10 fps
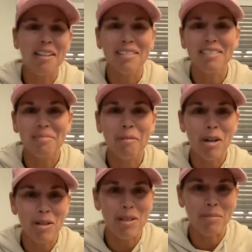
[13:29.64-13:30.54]
go.
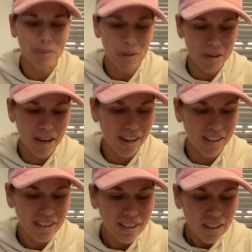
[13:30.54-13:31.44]
Awesome.
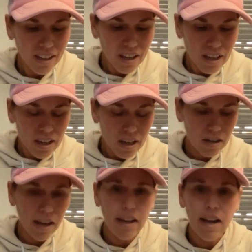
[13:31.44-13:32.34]
Okay,
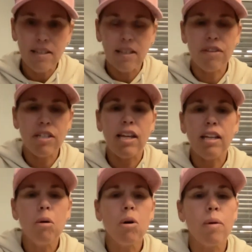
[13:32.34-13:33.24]
guys, if there's
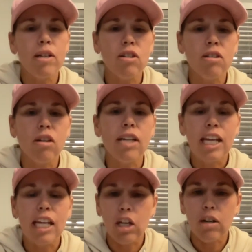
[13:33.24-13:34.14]
any more questions on
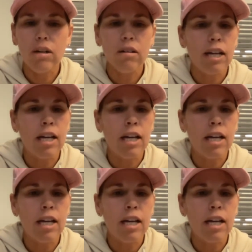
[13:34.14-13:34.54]
gear,